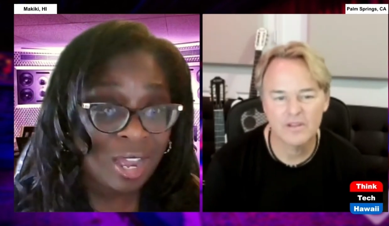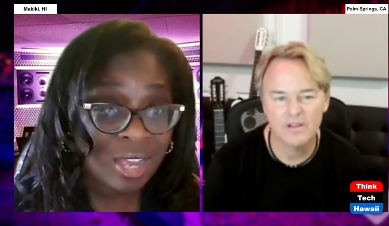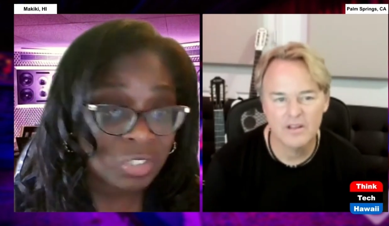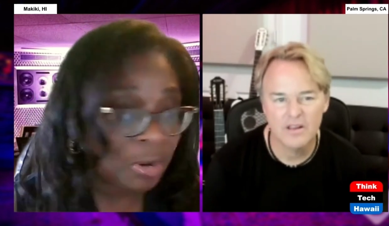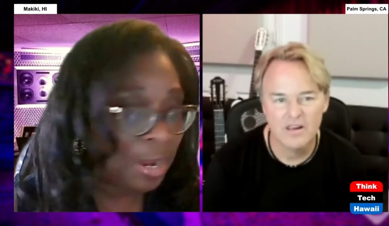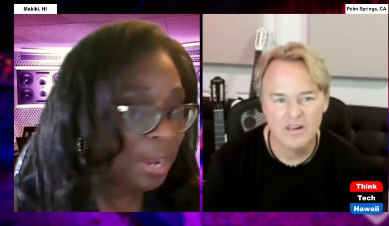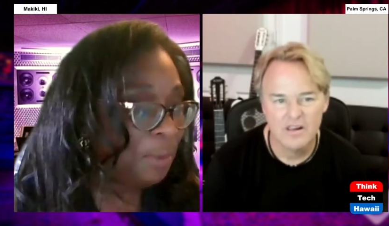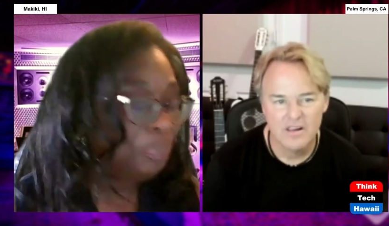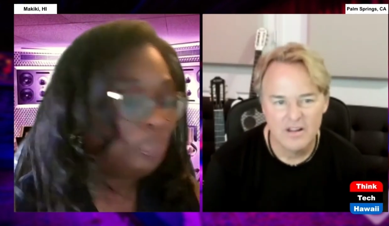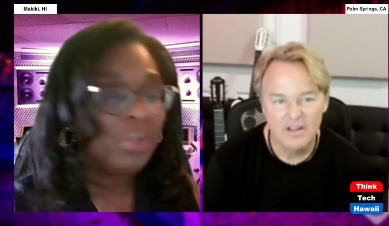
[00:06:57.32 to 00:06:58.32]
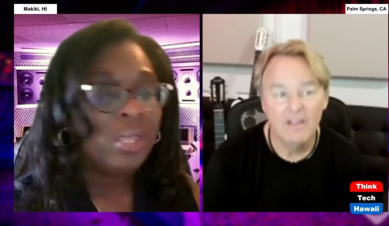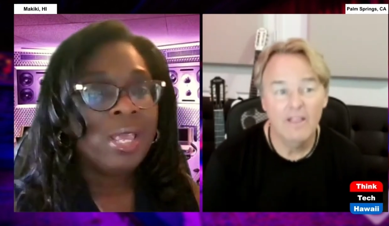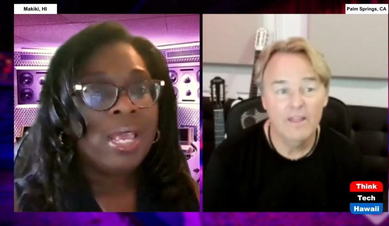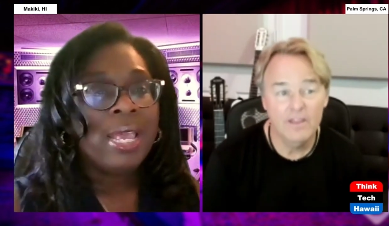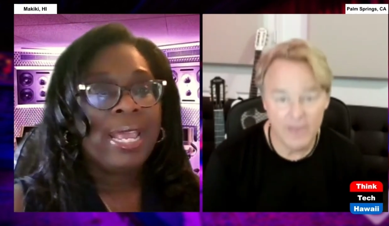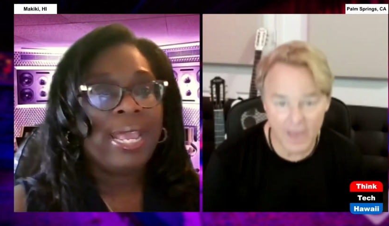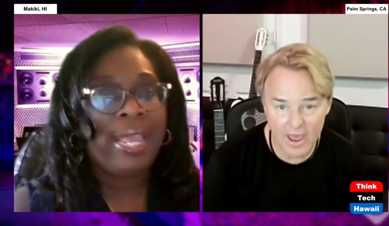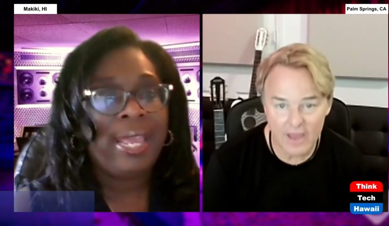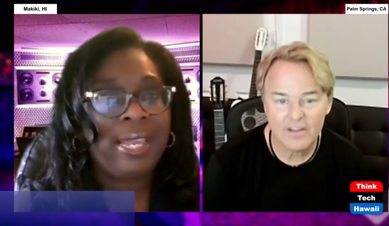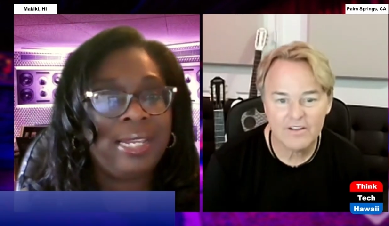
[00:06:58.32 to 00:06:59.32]
Speaker 1: Koz, right?
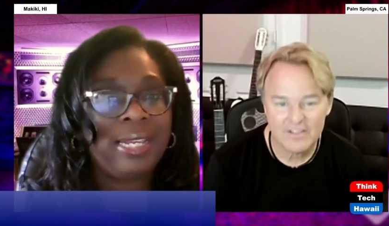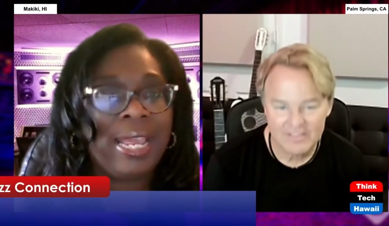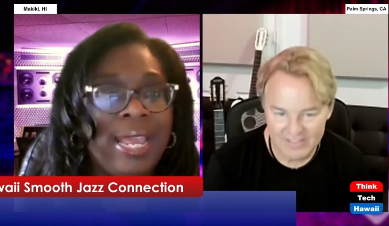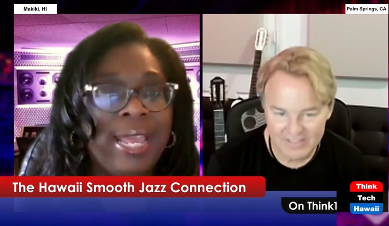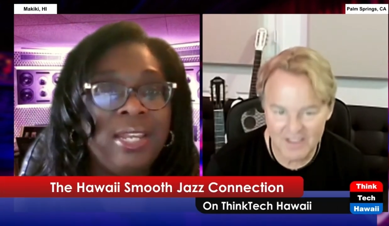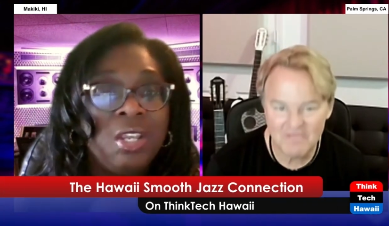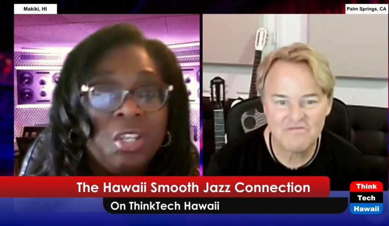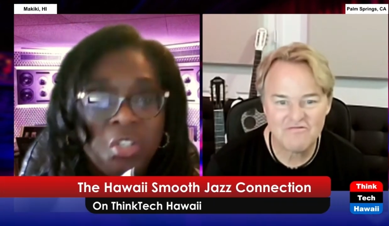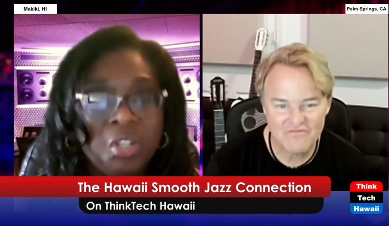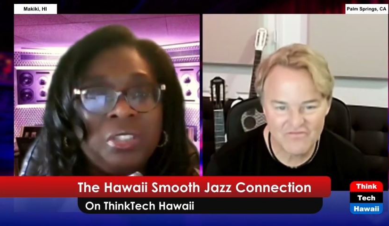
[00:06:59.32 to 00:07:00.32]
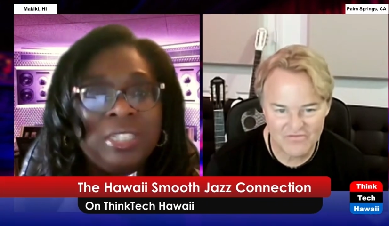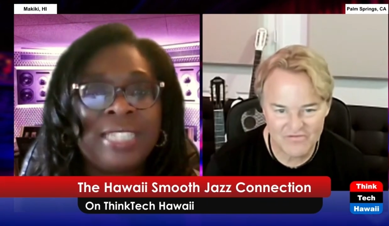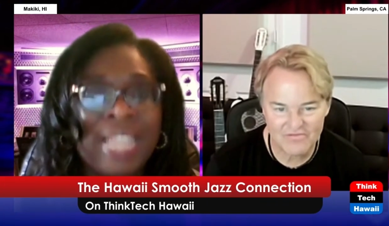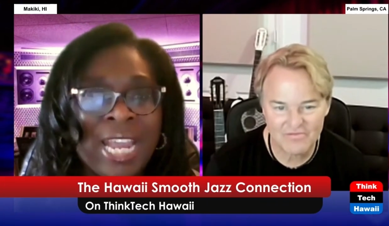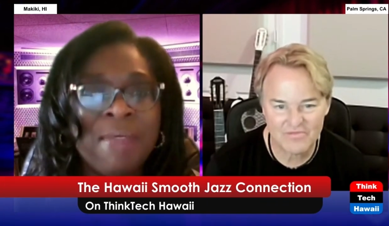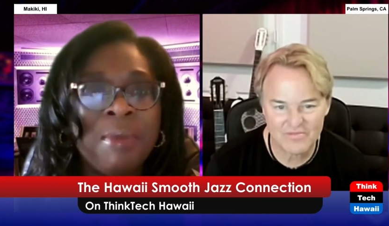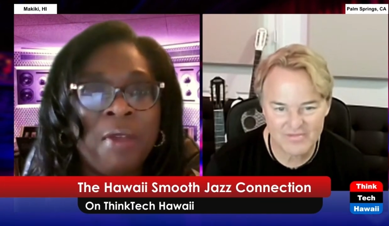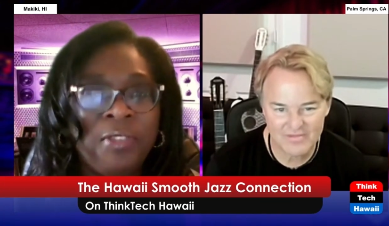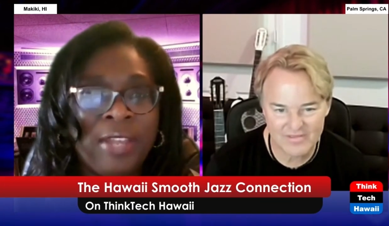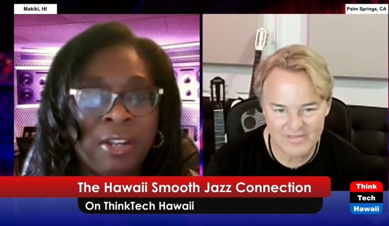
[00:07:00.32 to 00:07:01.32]
Yeah. And, and you just came
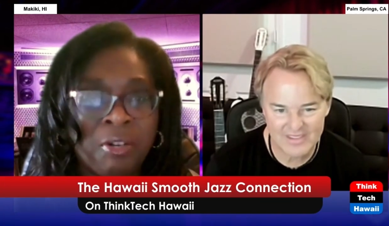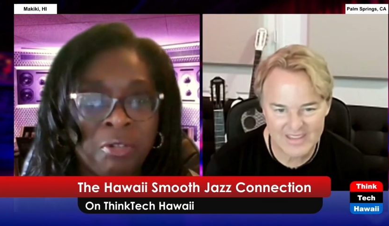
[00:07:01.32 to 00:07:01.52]
off of that